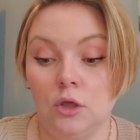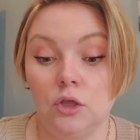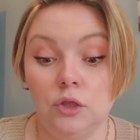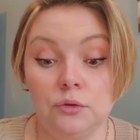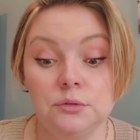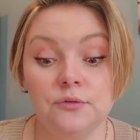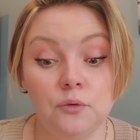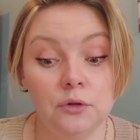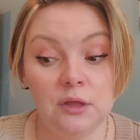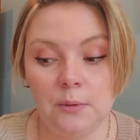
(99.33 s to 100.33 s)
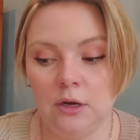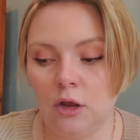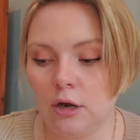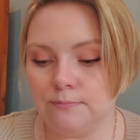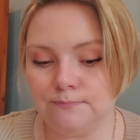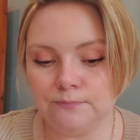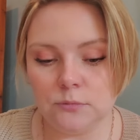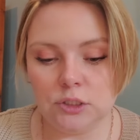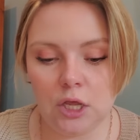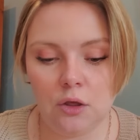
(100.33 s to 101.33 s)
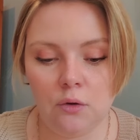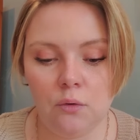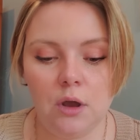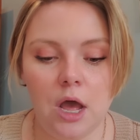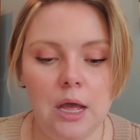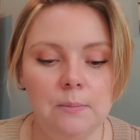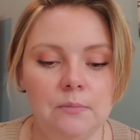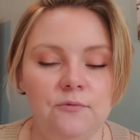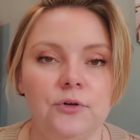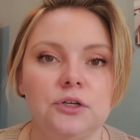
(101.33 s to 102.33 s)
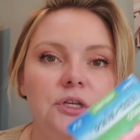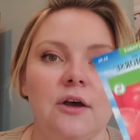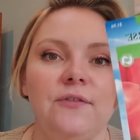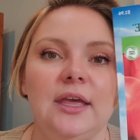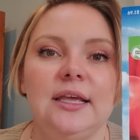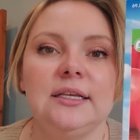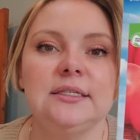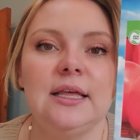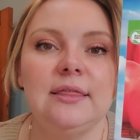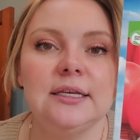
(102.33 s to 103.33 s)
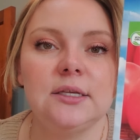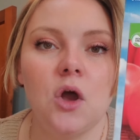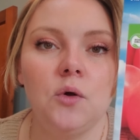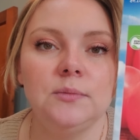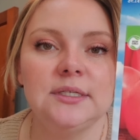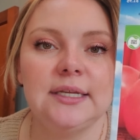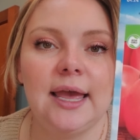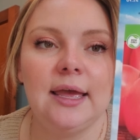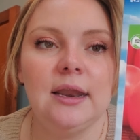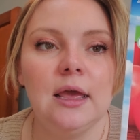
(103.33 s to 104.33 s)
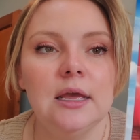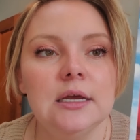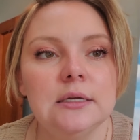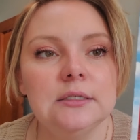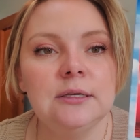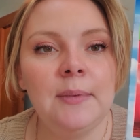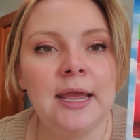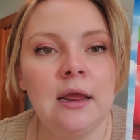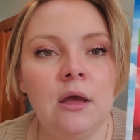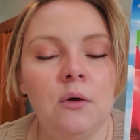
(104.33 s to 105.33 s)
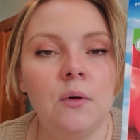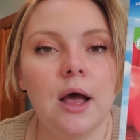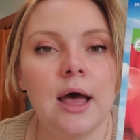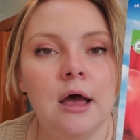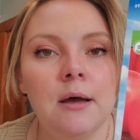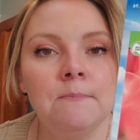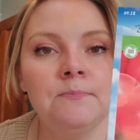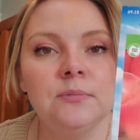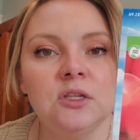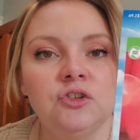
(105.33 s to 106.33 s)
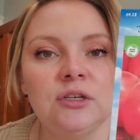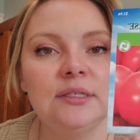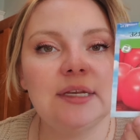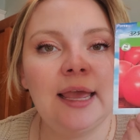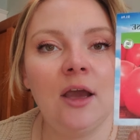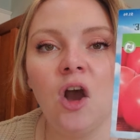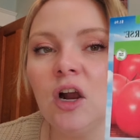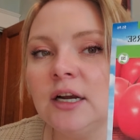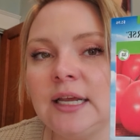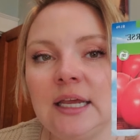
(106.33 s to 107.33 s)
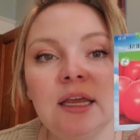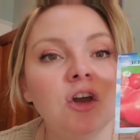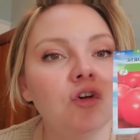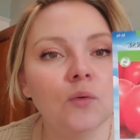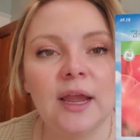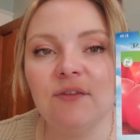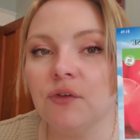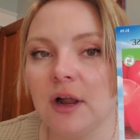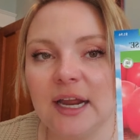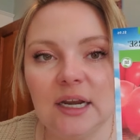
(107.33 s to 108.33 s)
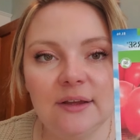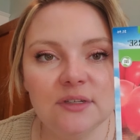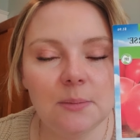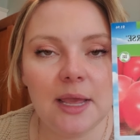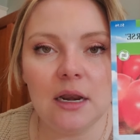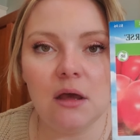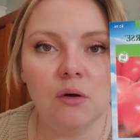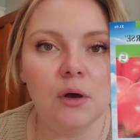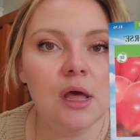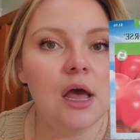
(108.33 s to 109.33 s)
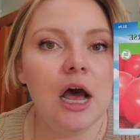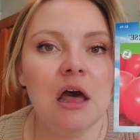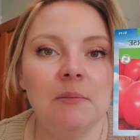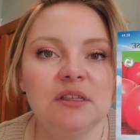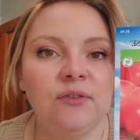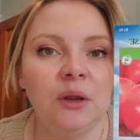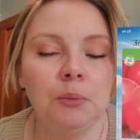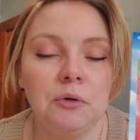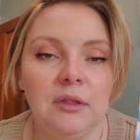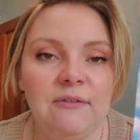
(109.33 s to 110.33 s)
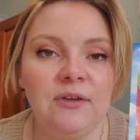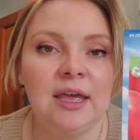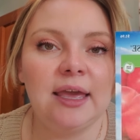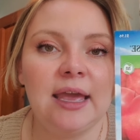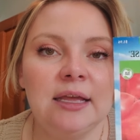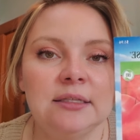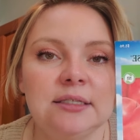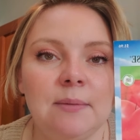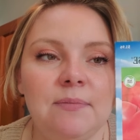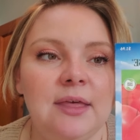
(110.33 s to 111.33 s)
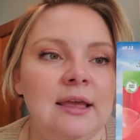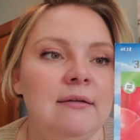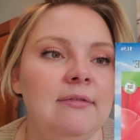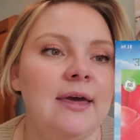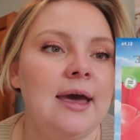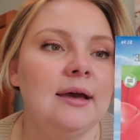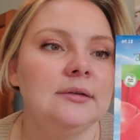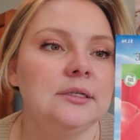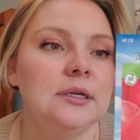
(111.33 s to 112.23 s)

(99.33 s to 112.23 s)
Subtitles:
use for the community garden. So first off is this Homestead tomato. Just a hardy, great variety of tomato. It's very prolific and something that